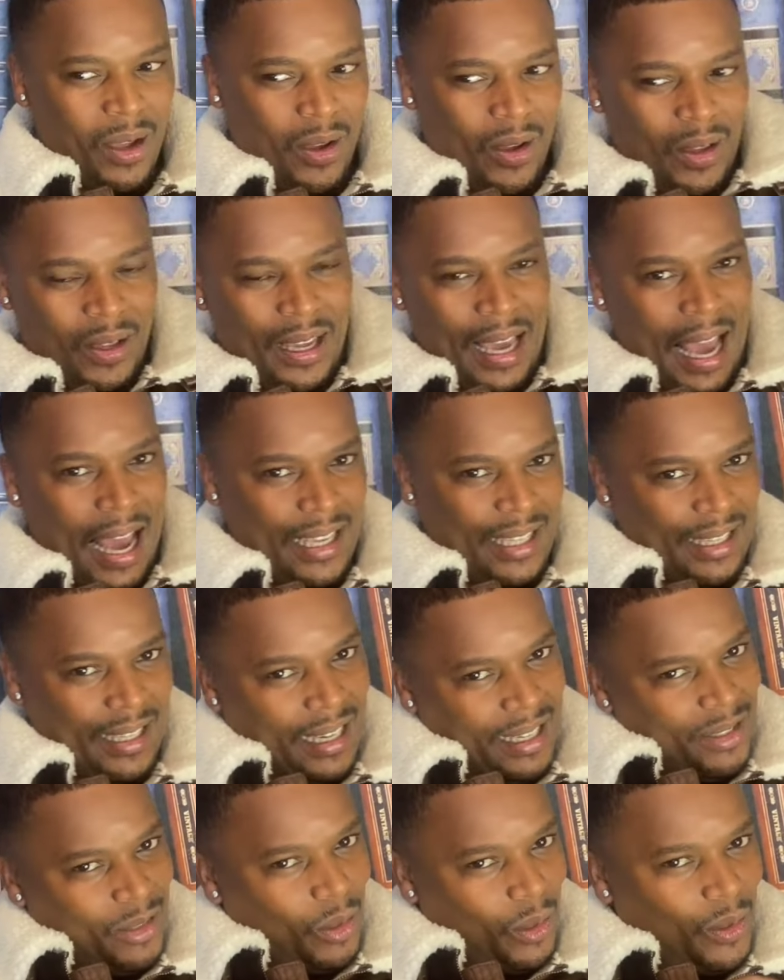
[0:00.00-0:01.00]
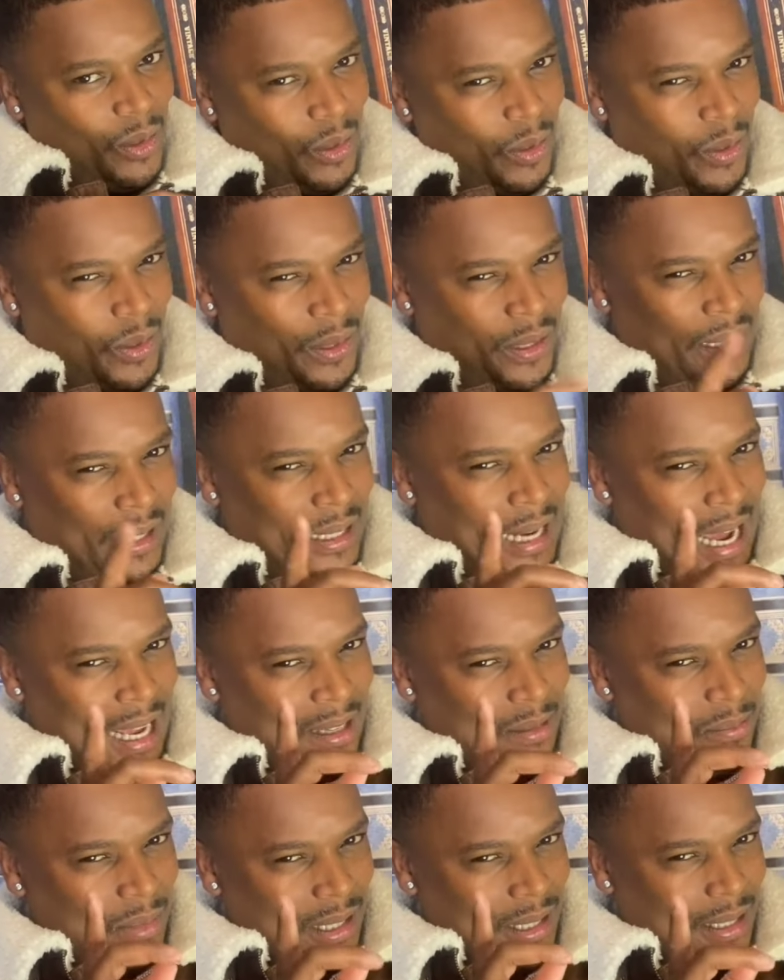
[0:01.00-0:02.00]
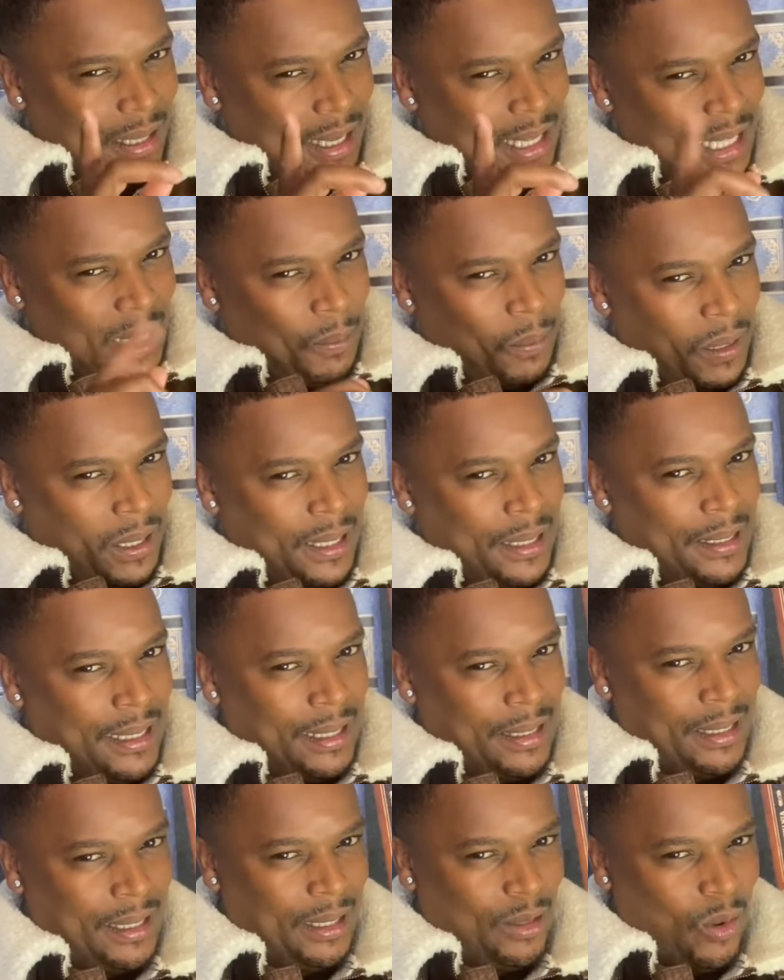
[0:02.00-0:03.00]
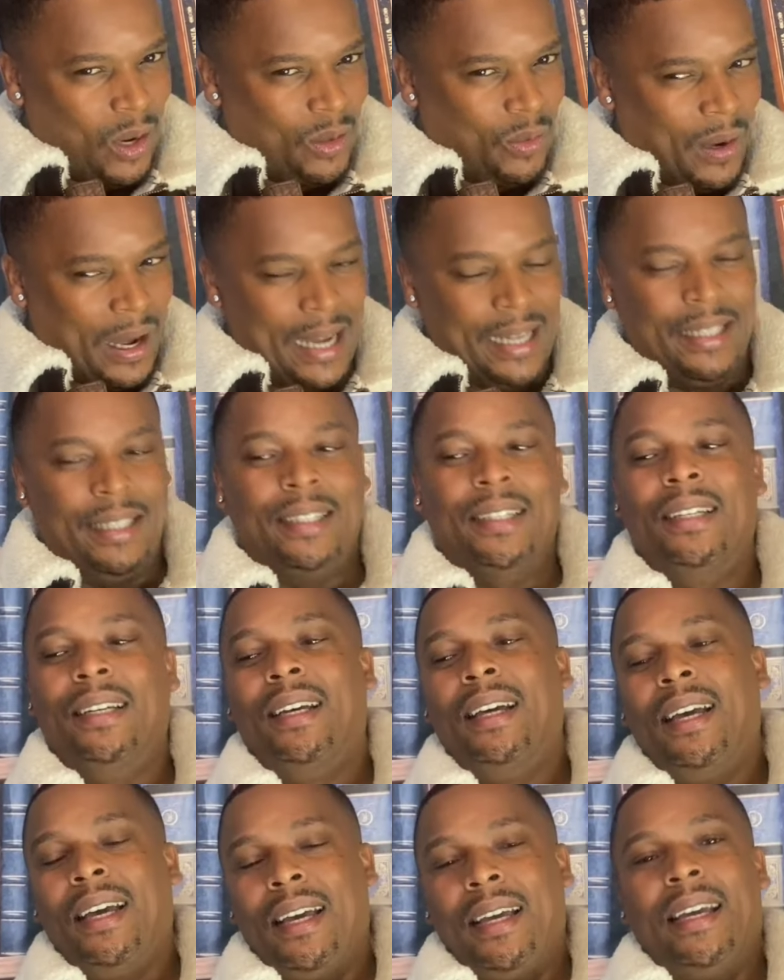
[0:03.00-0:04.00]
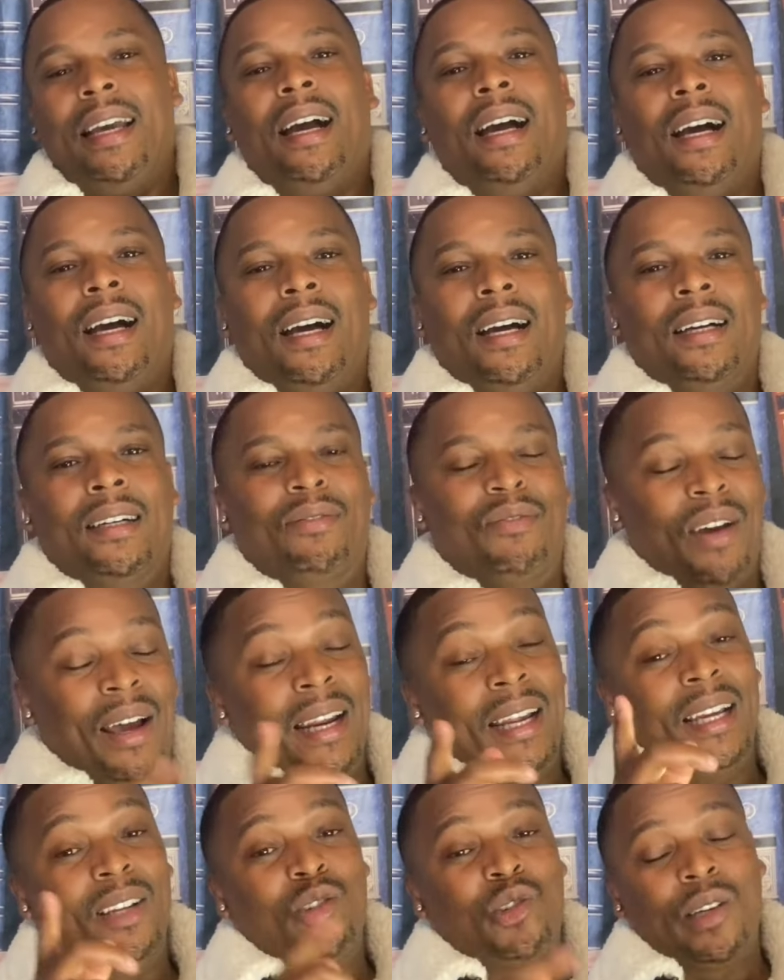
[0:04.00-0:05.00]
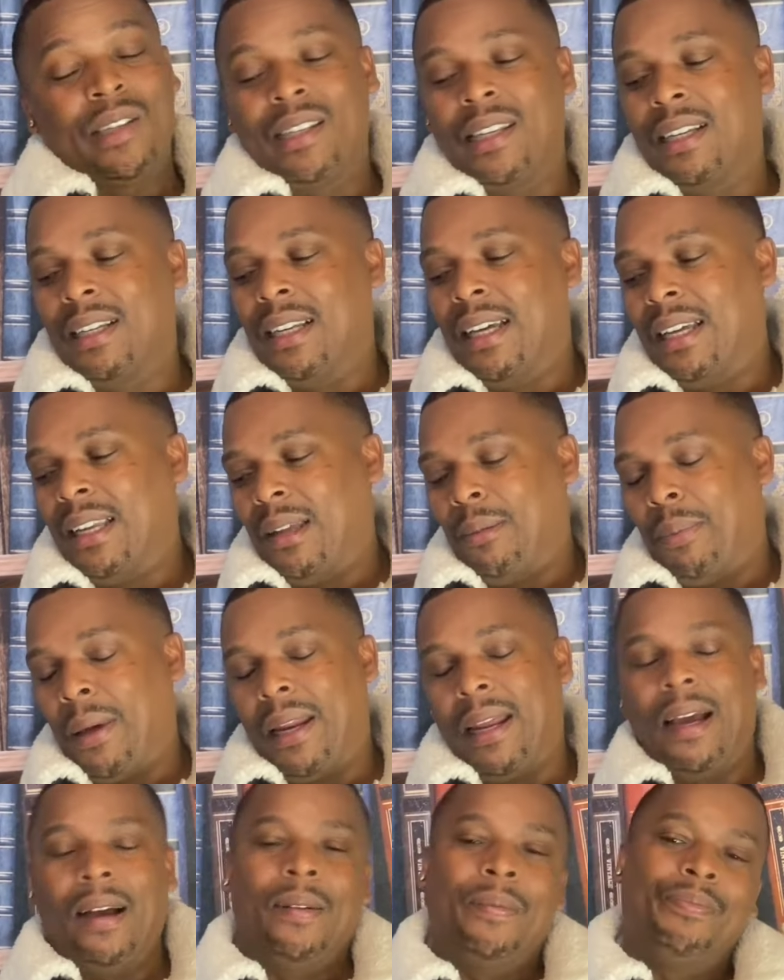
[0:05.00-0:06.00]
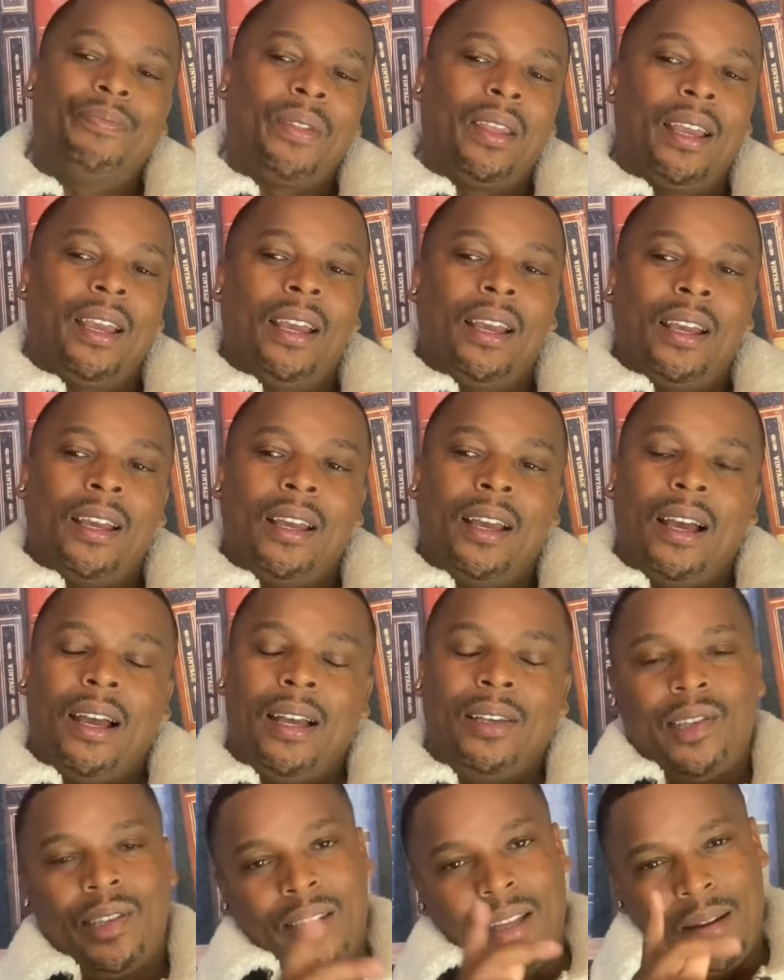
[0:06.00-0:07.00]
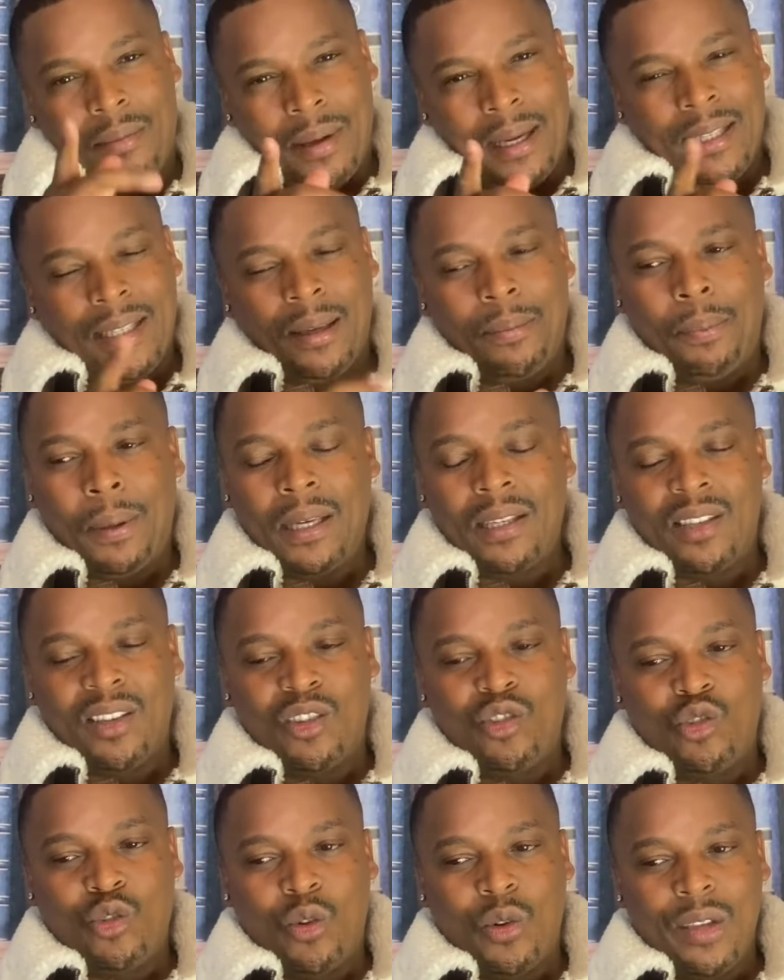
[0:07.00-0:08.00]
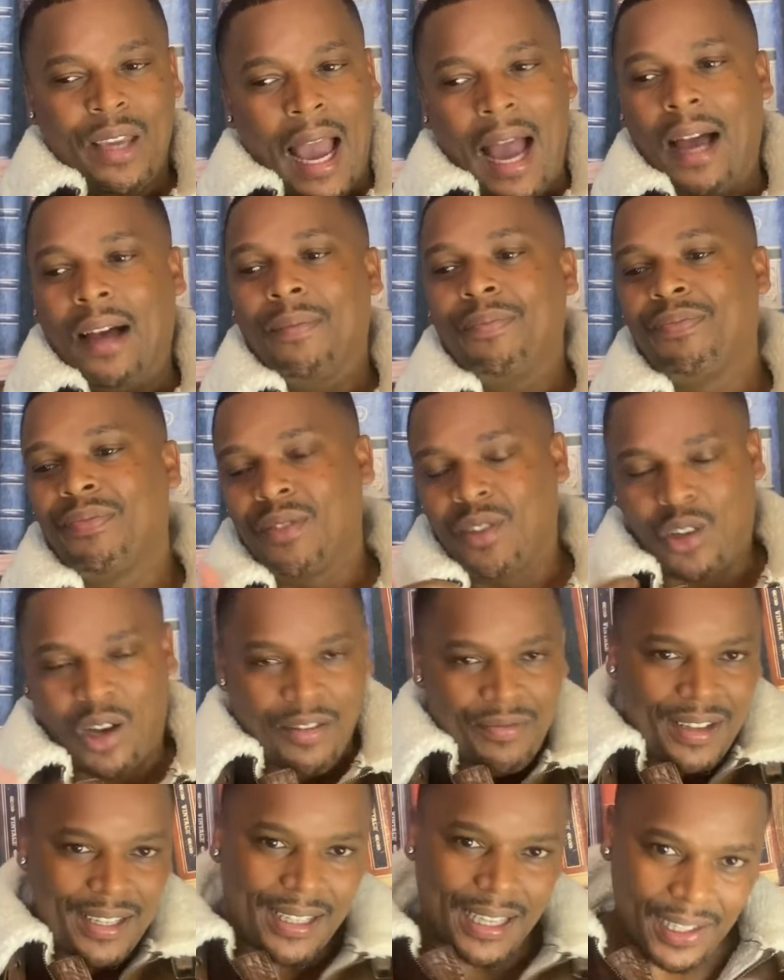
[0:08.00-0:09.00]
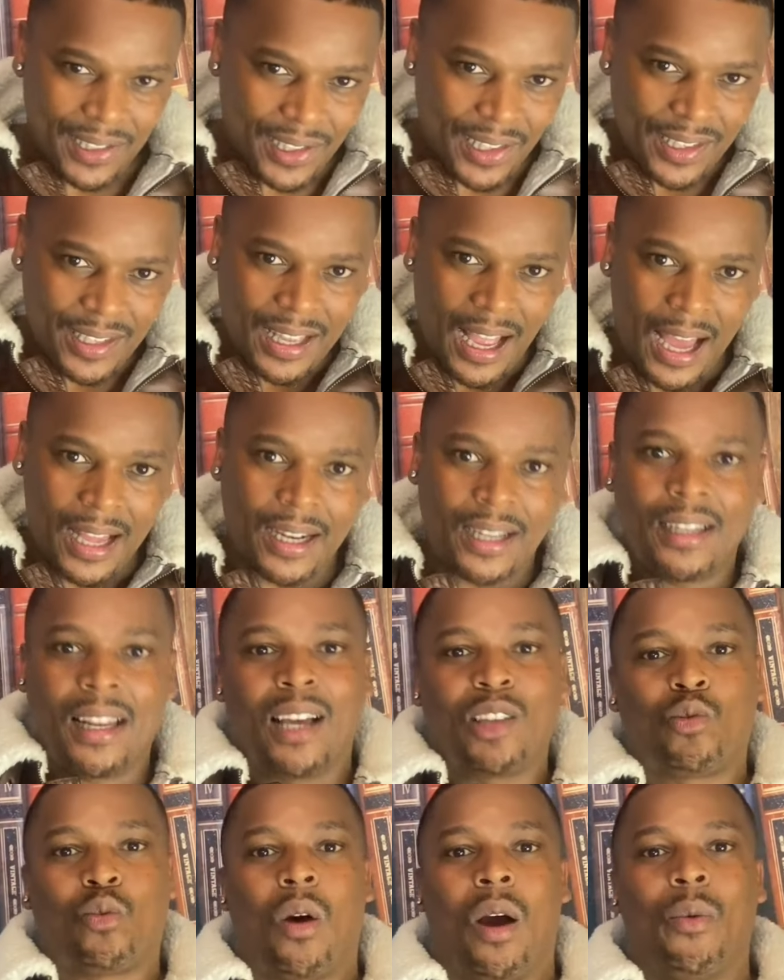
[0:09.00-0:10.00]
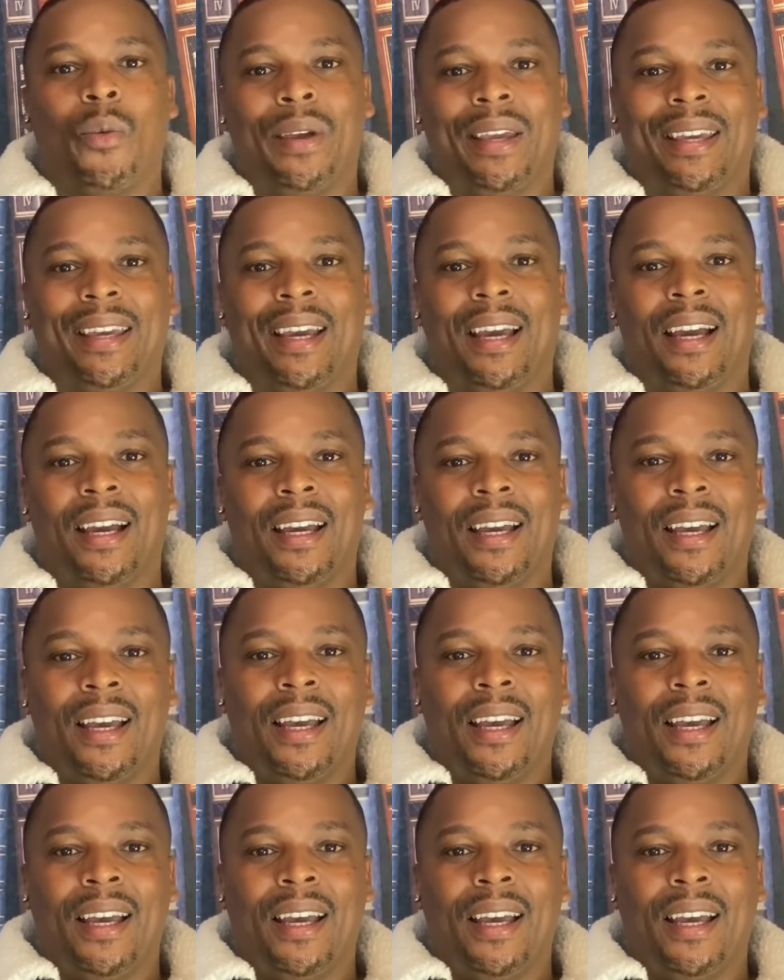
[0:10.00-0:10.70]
Yeah, Saint Dondon. That misses spinning the tea worldwide. Yeah, very interesting lady. But yeah, she's an amazing person. So yeah, conversation started. That's why we're here.